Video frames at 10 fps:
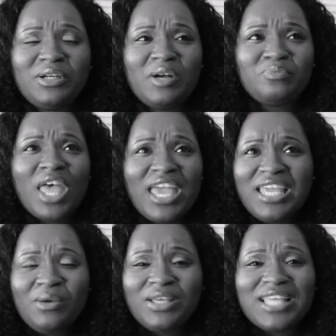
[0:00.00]
But um,
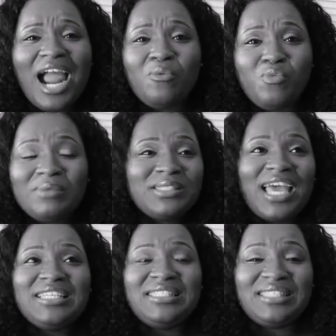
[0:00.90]
anyways, our
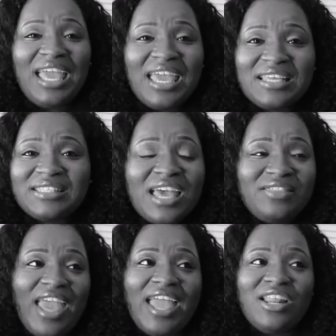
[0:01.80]
website says
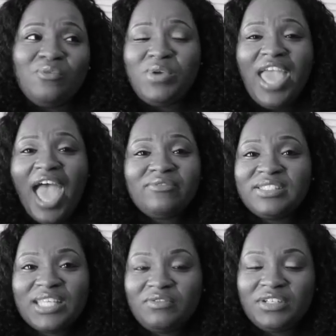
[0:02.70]
that we have a
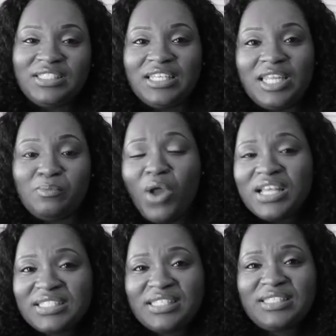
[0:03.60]
seven to ten day
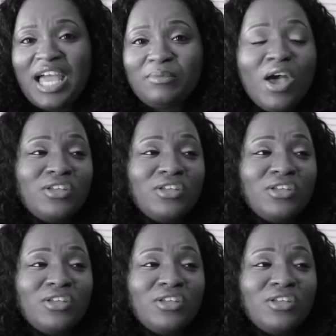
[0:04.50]
processing time.